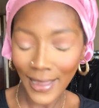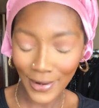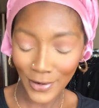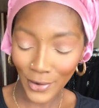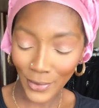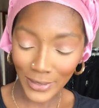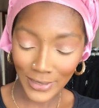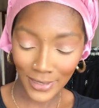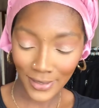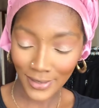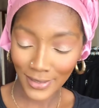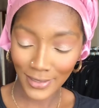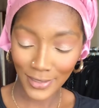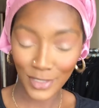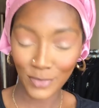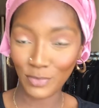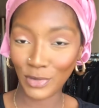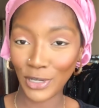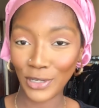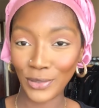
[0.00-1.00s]
know I've done a
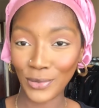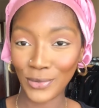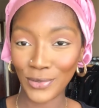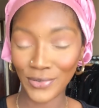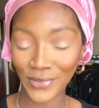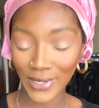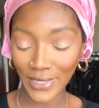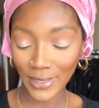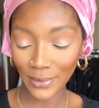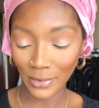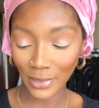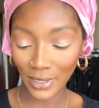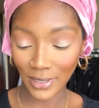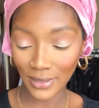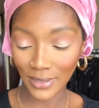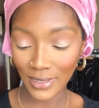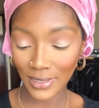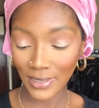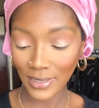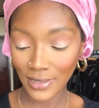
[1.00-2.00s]
spring look already,
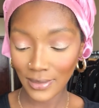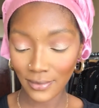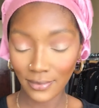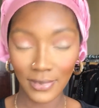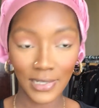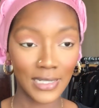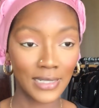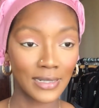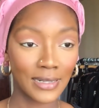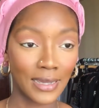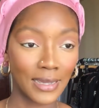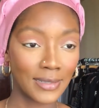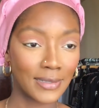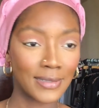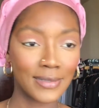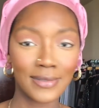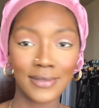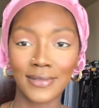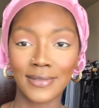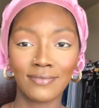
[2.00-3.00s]
but this is a really
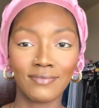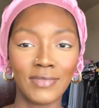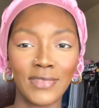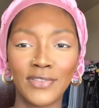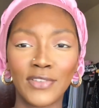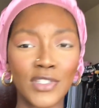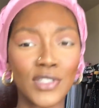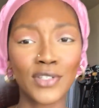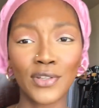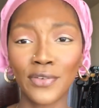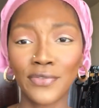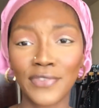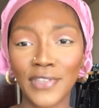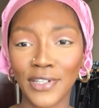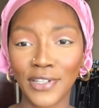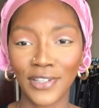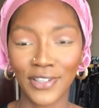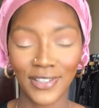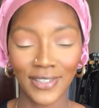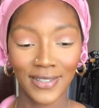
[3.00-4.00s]
nice, even
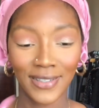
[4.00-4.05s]
softer look.